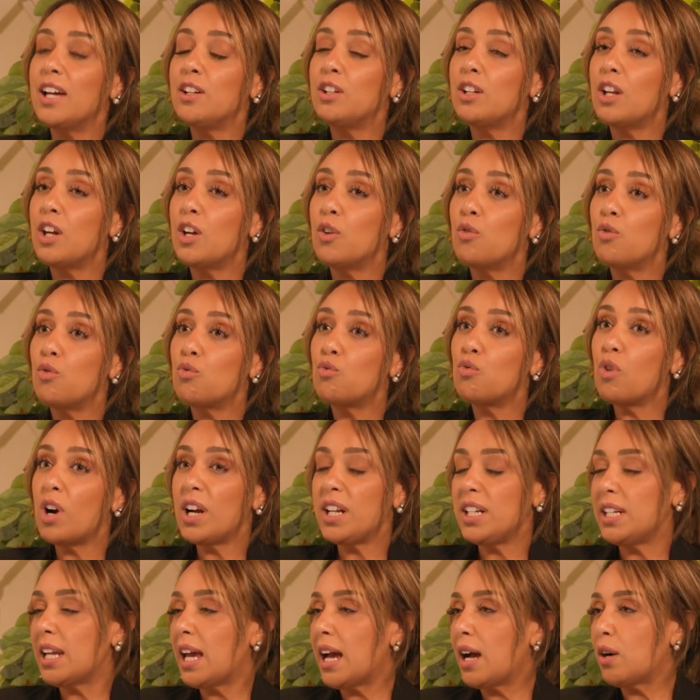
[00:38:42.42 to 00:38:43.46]
And
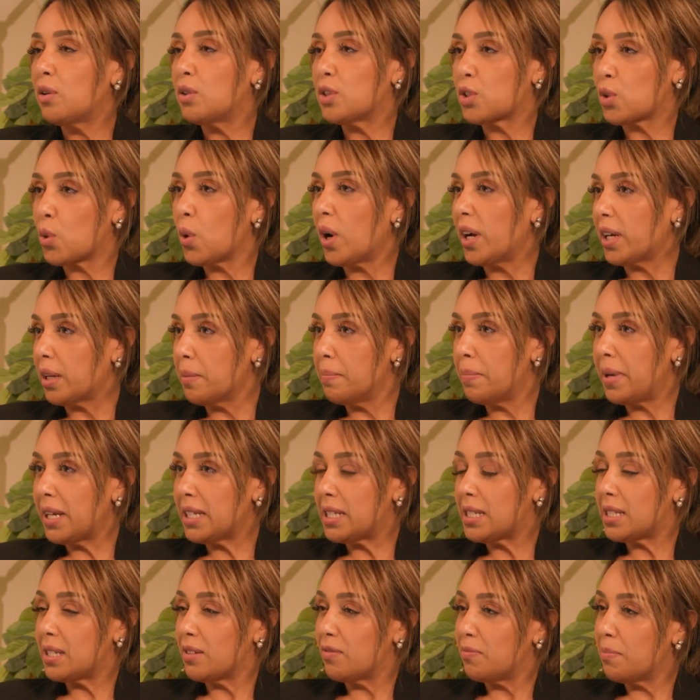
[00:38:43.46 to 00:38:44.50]
right now it's quite a
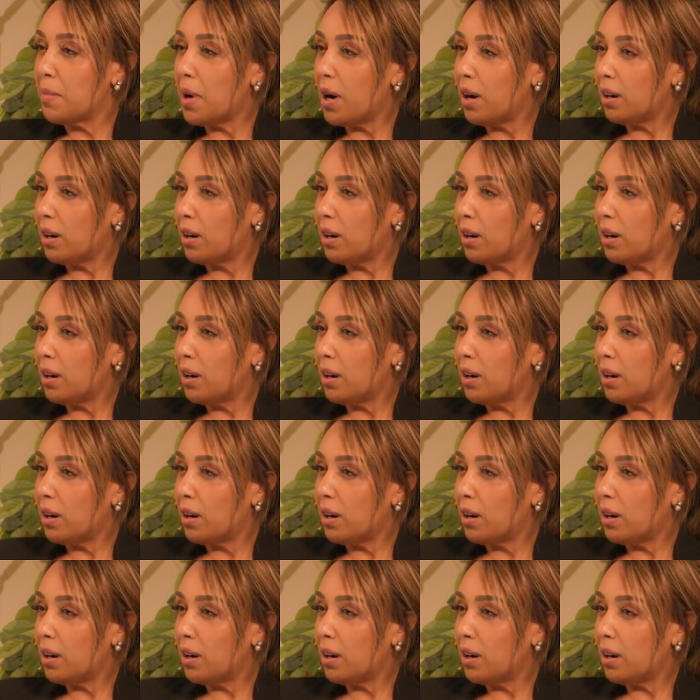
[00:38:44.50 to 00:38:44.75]
competitive